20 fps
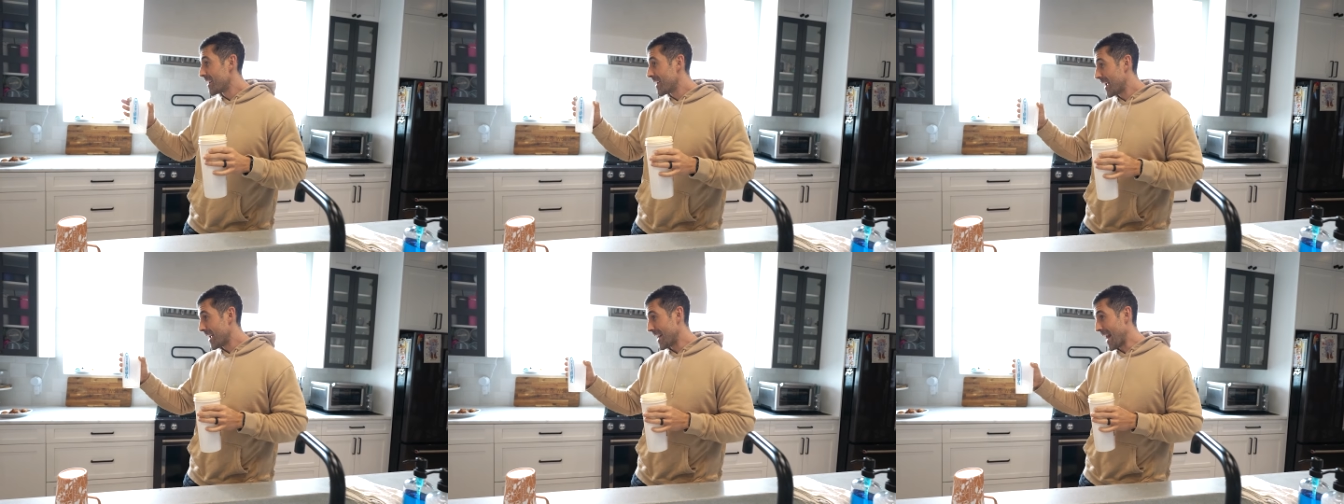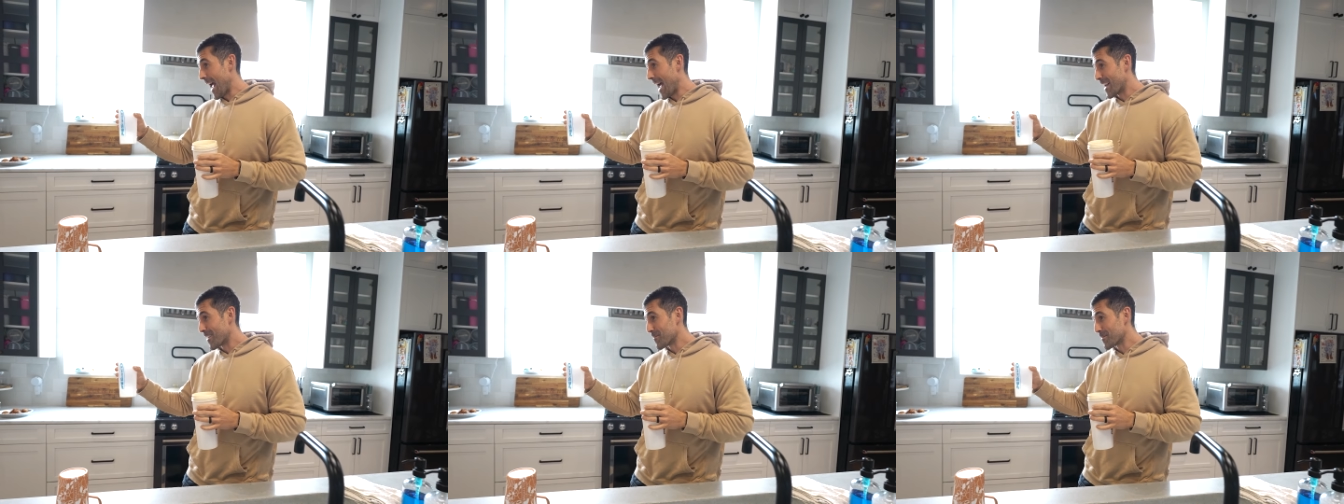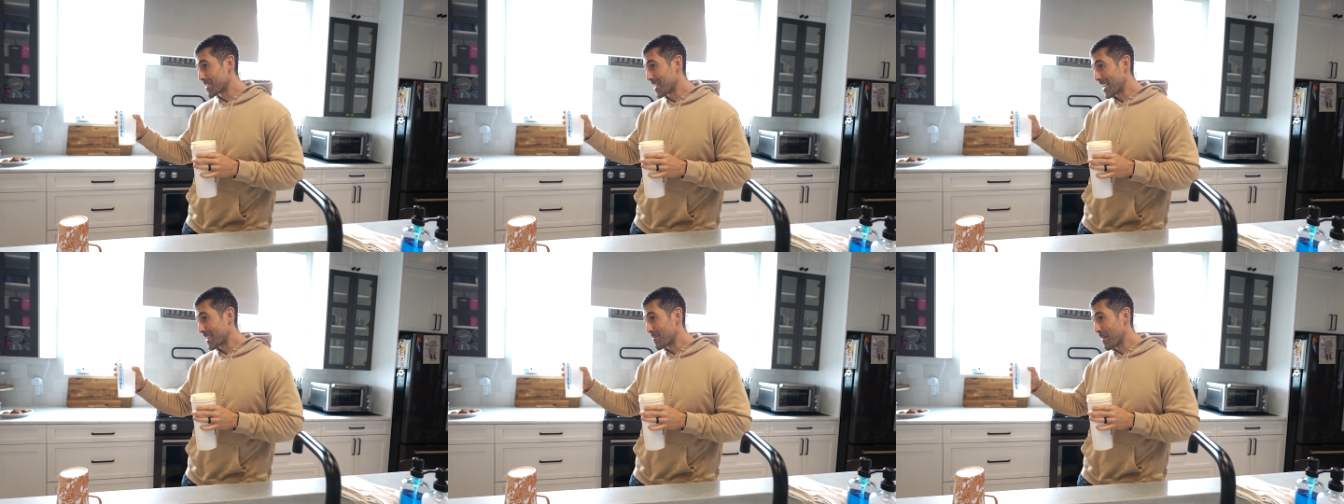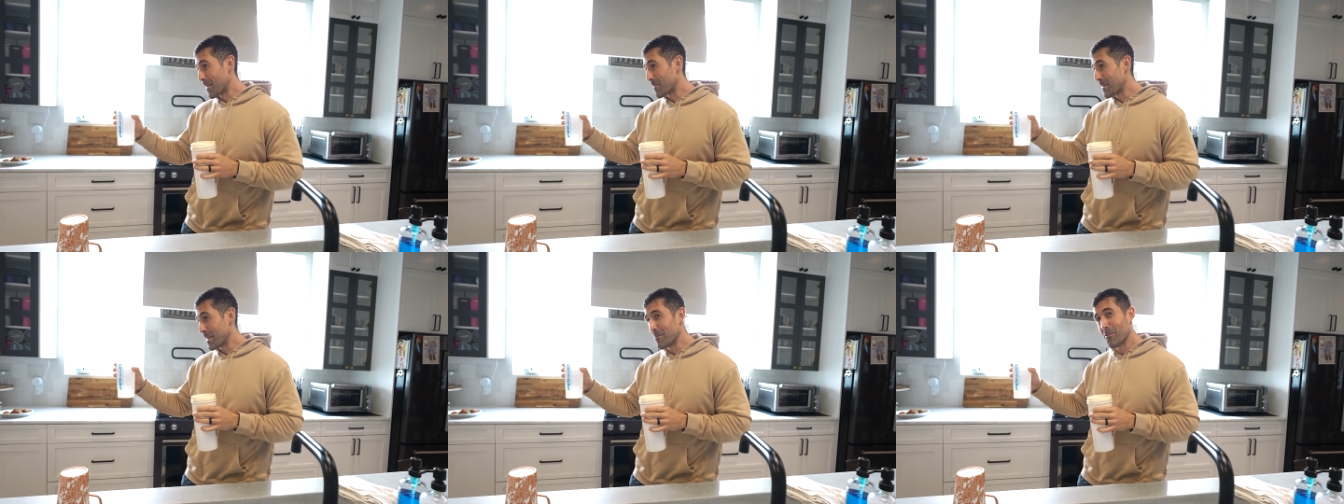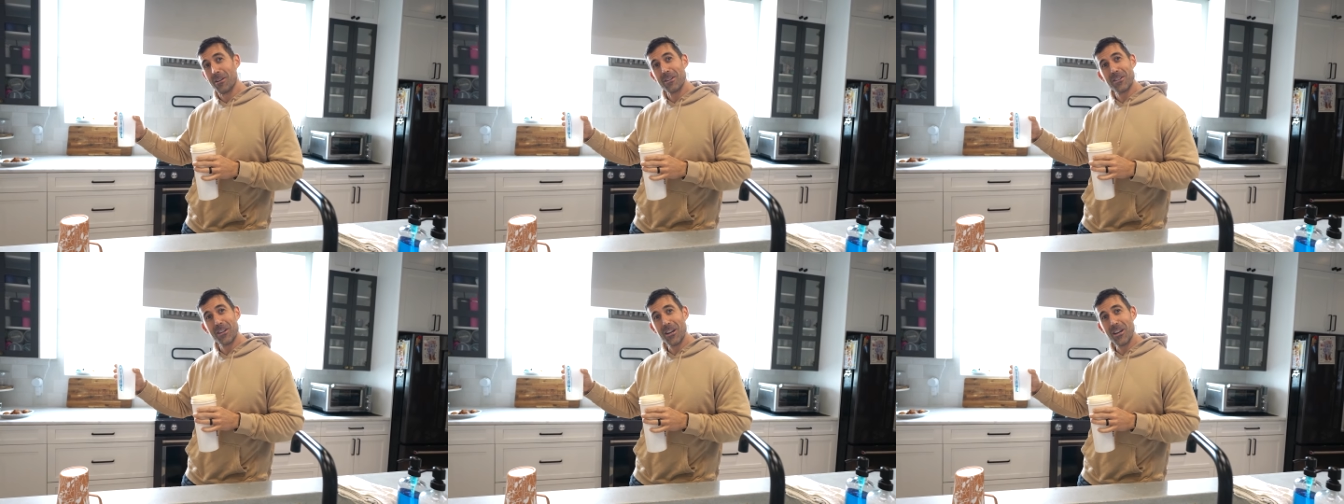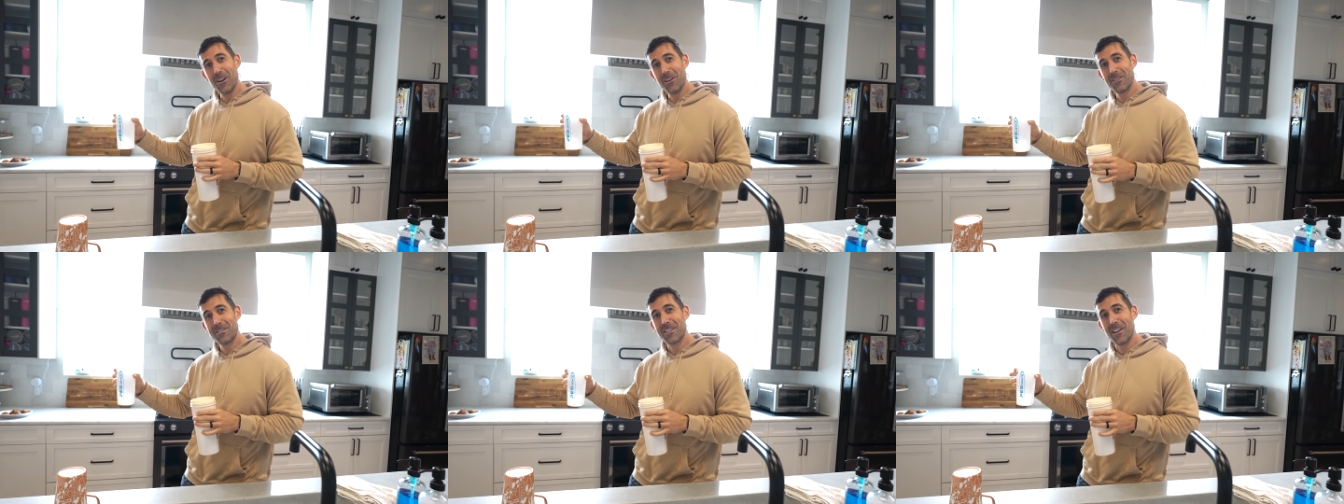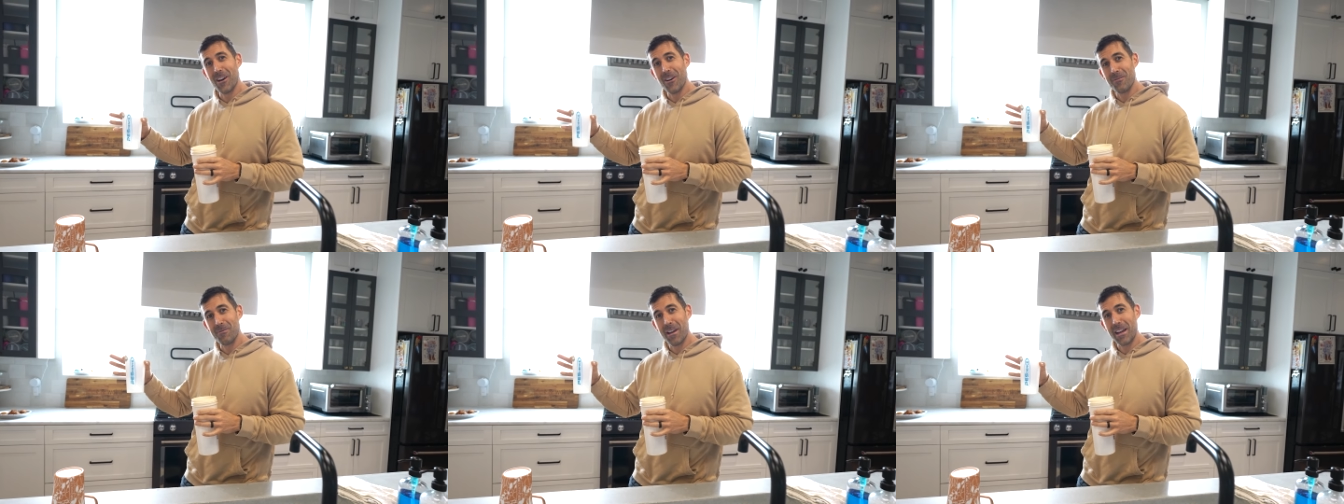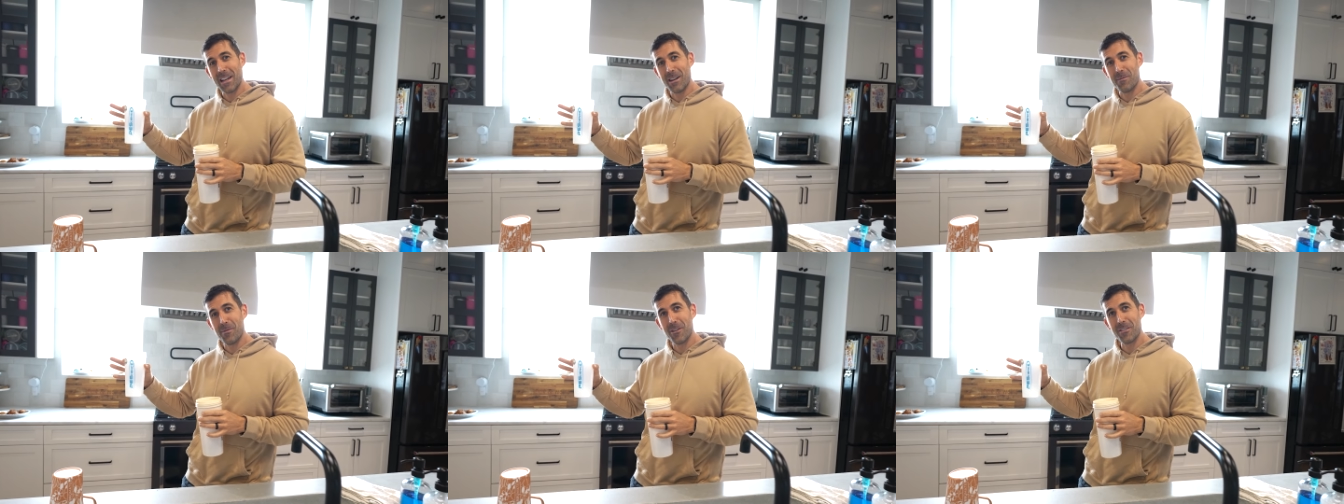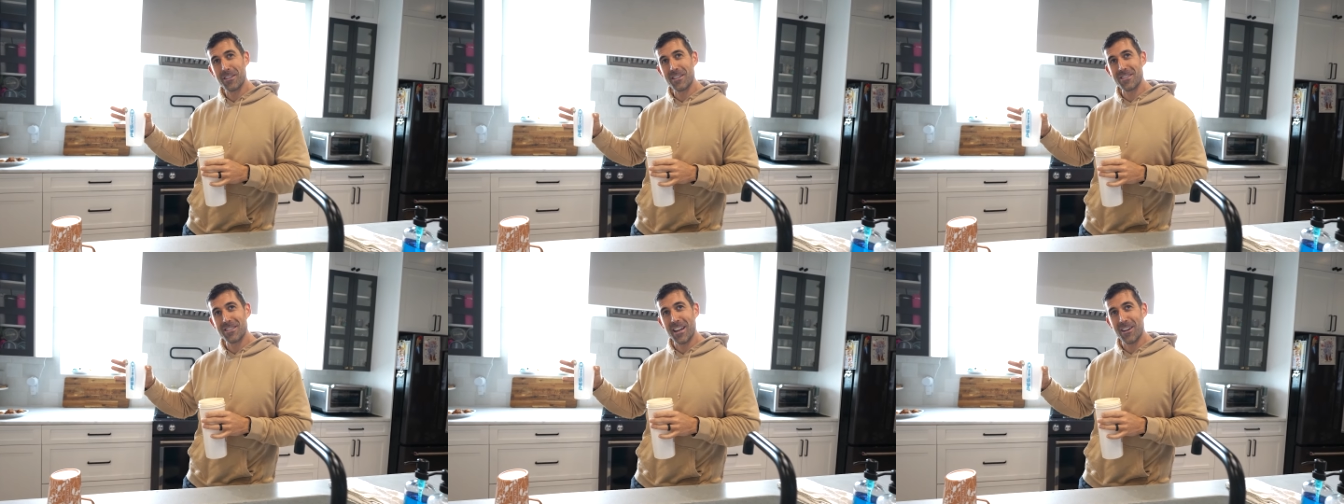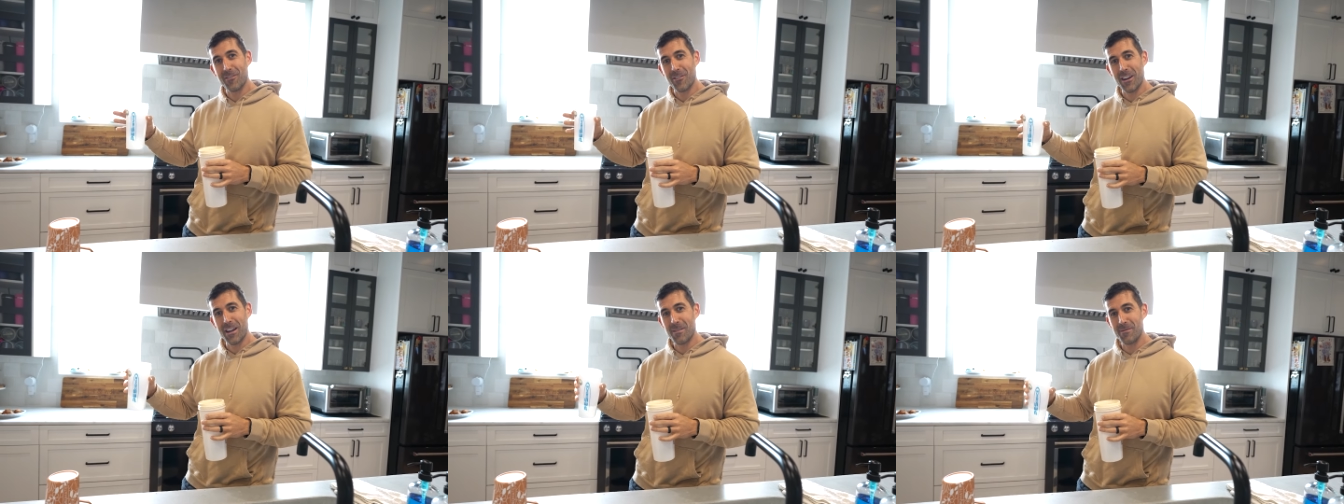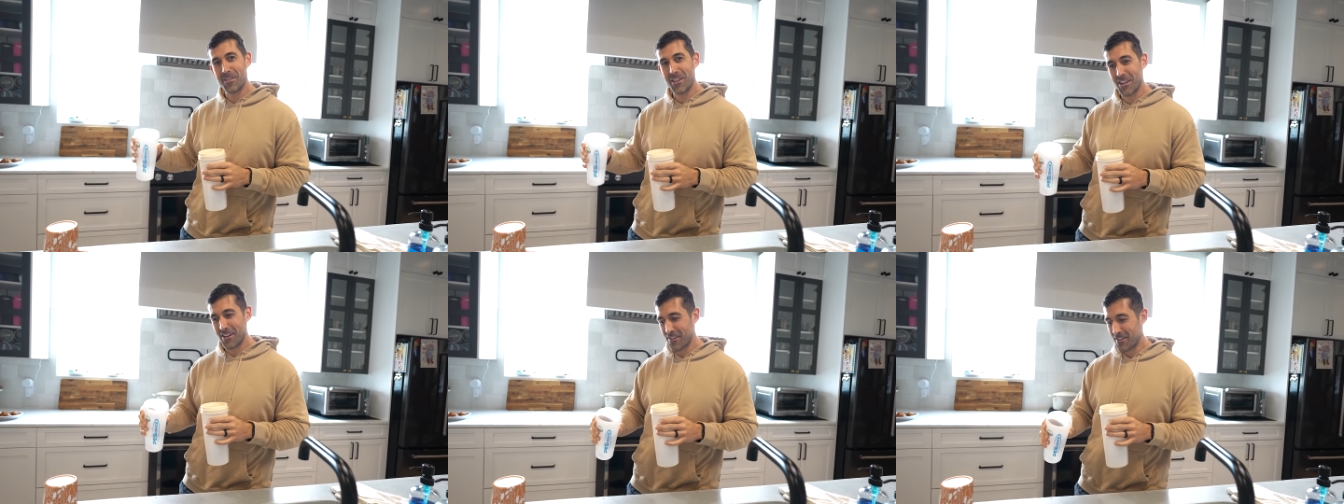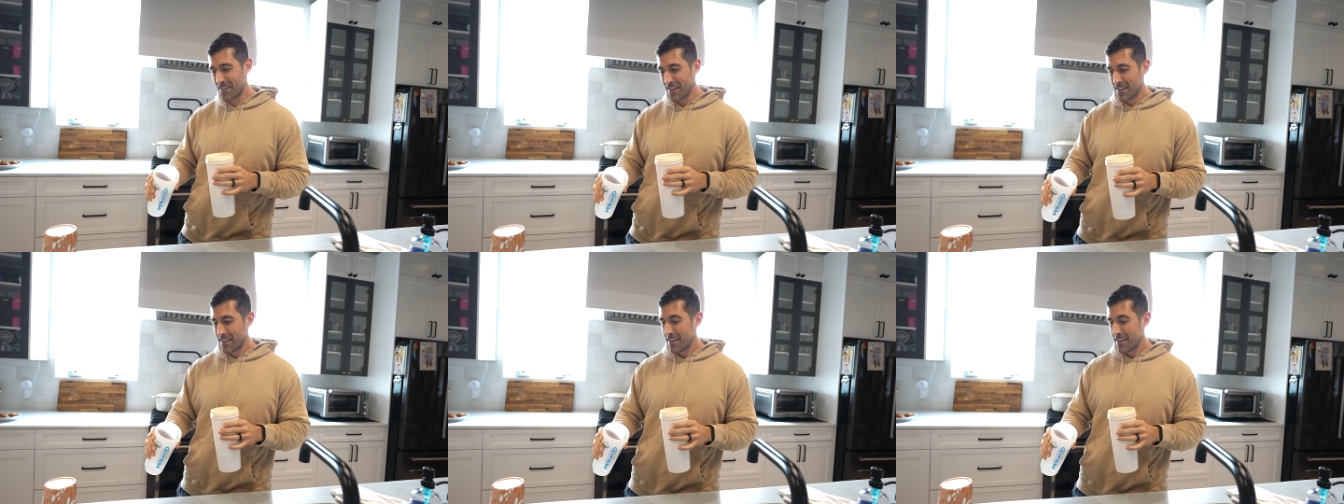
and Adam was like, make me one too, so I'm making a protein shake for him too.